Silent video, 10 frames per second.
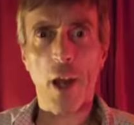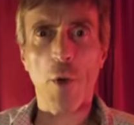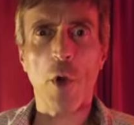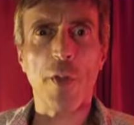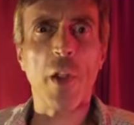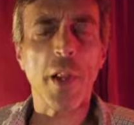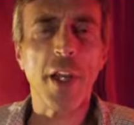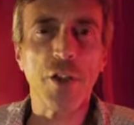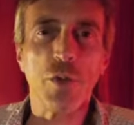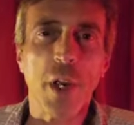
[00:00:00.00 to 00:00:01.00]
down on the
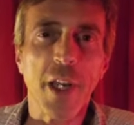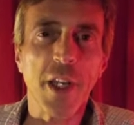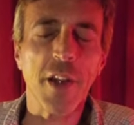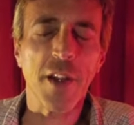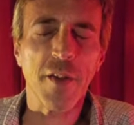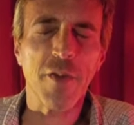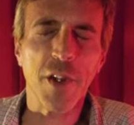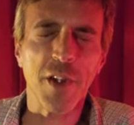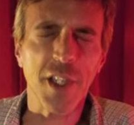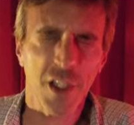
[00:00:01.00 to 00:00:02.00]
ledge, right? And then
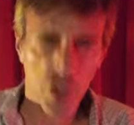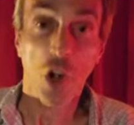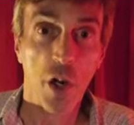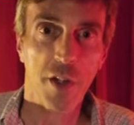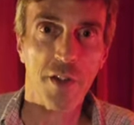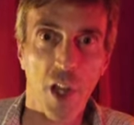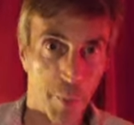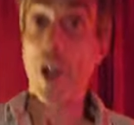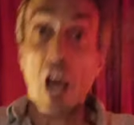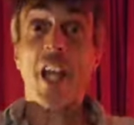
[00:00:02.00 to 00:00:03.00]
finally he jerks
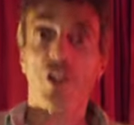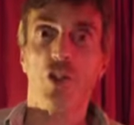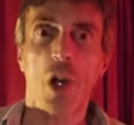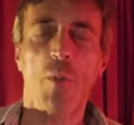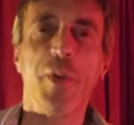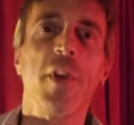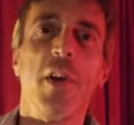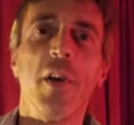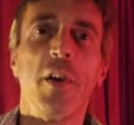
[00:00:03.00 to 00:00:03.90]
up and I jumped.